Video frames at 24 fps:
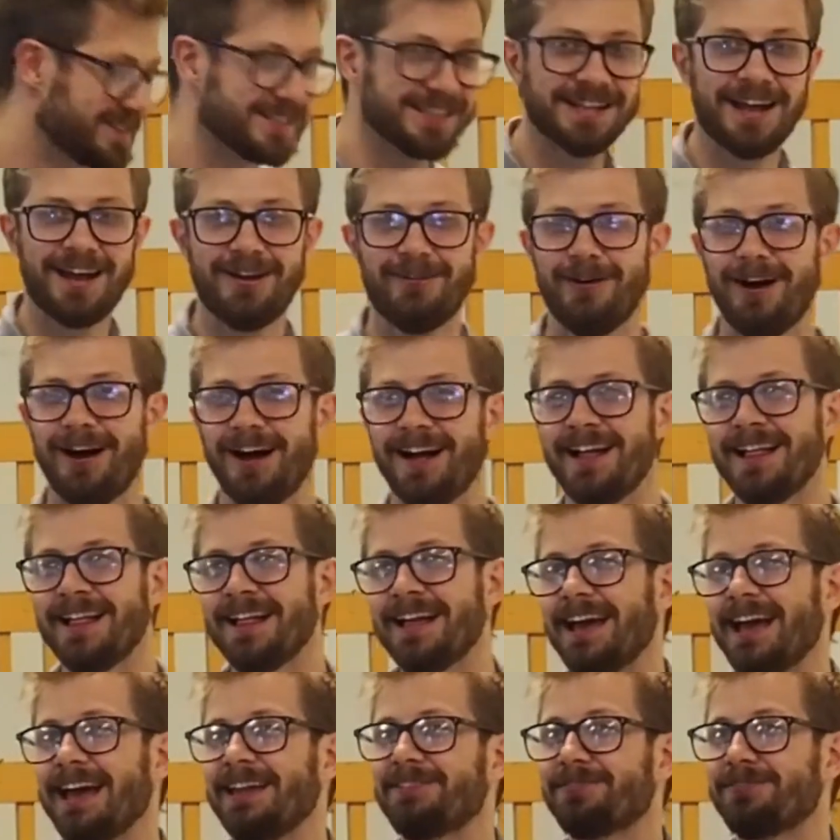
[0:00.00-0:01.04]

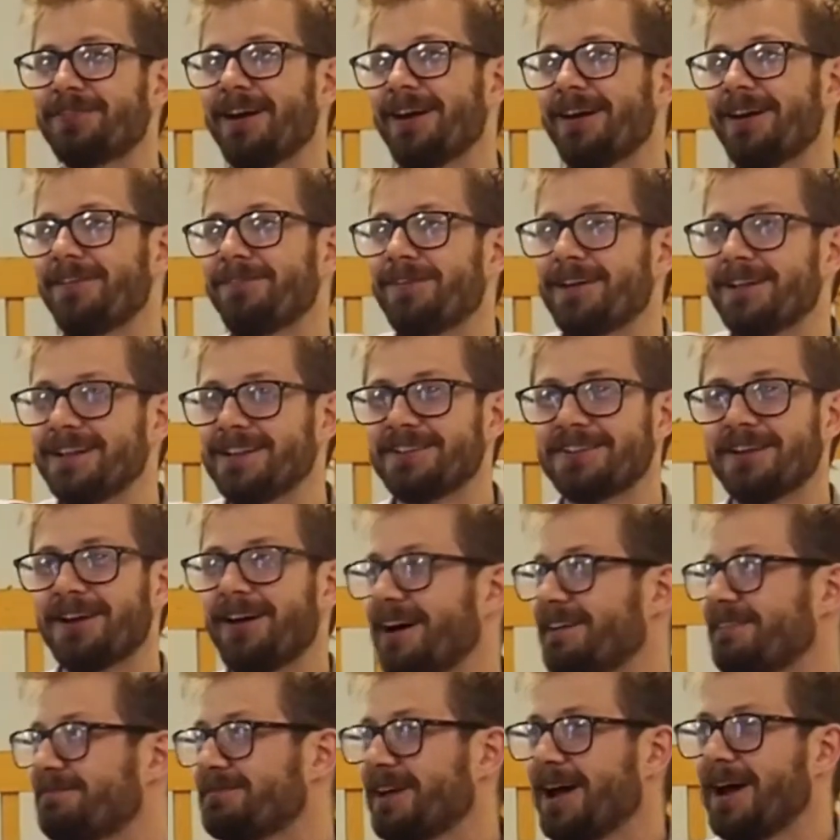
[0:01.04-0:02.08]
It's very funny.
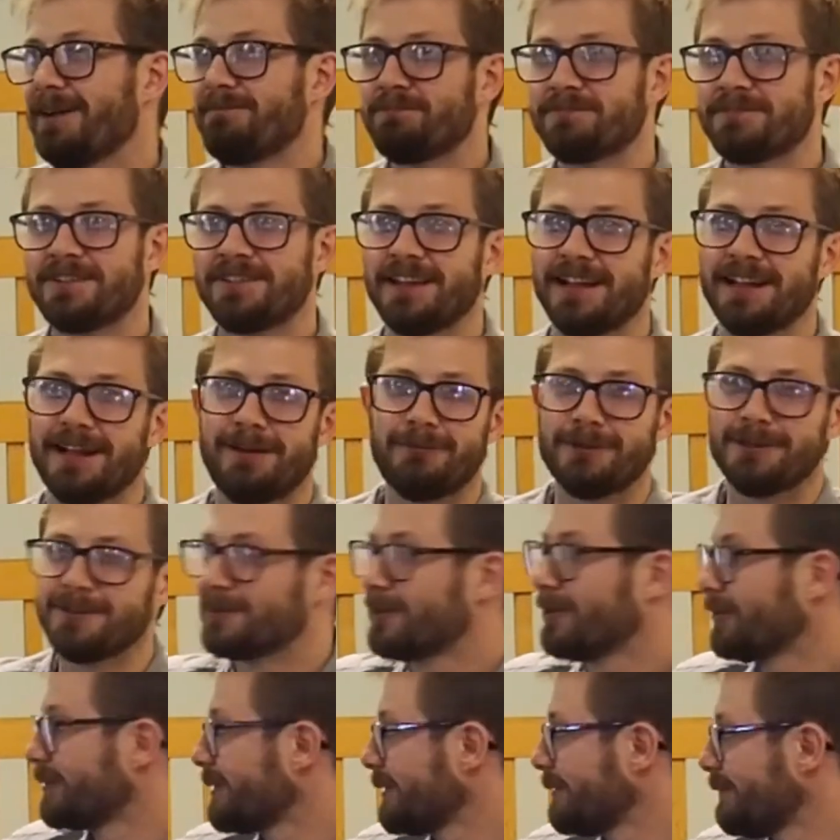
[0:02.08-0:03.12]
I said I wouldn't
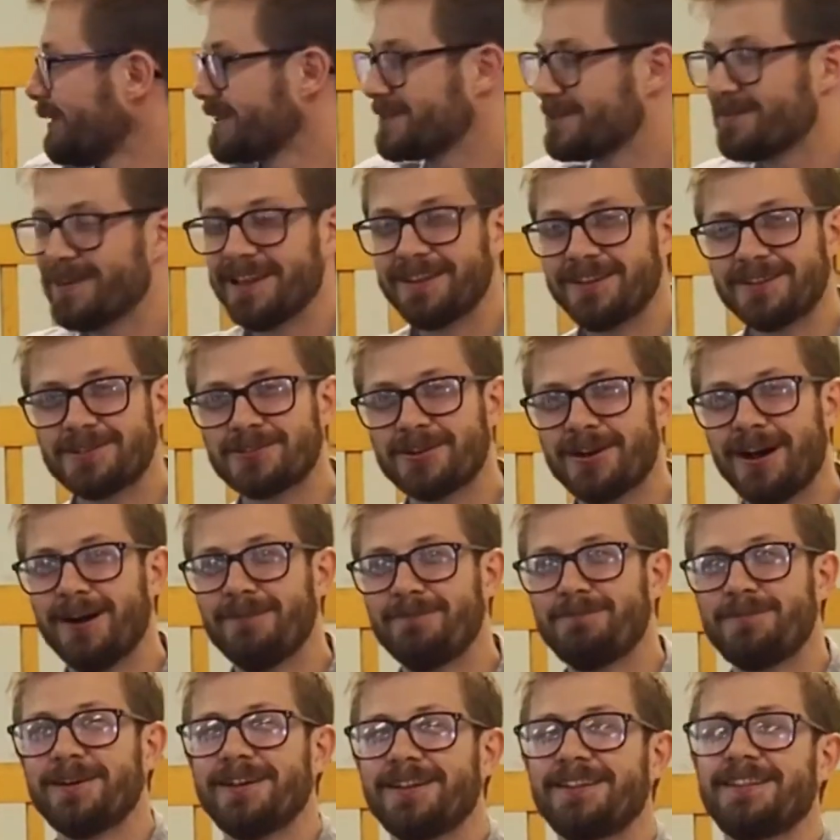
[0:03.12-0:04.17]
talk too much about the
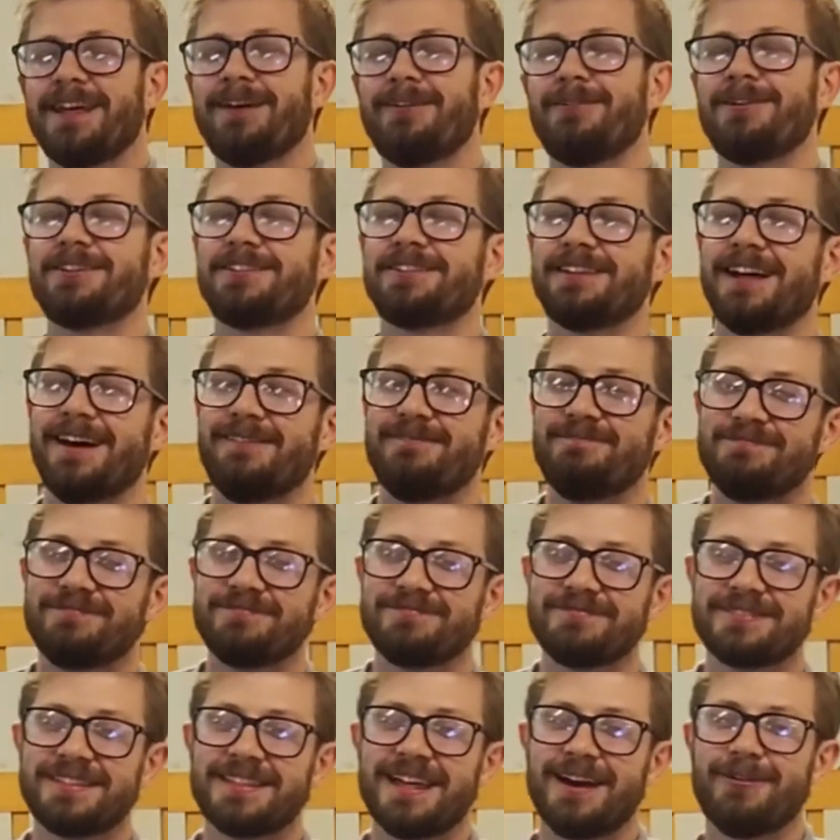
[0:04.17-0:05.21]
trial, but
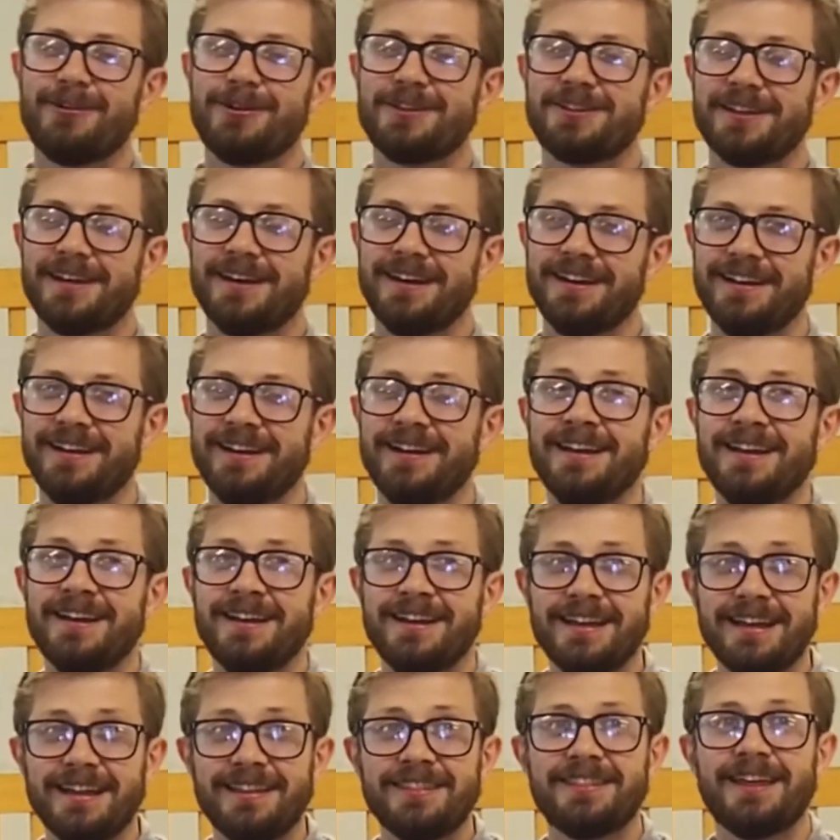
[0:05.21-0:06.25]
there was a
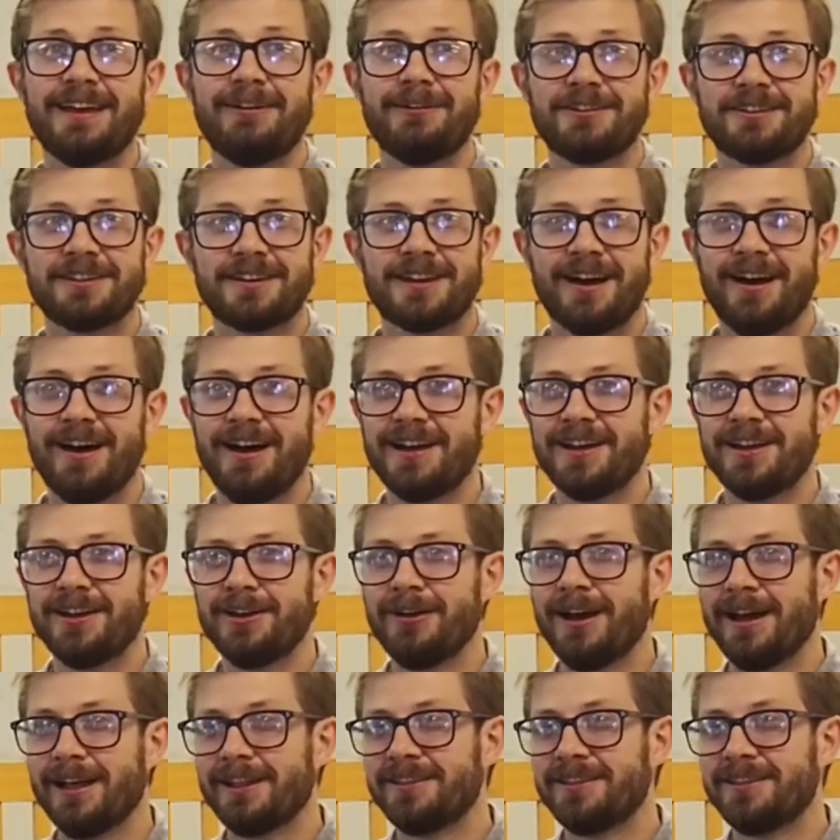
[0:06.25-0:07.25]
guy who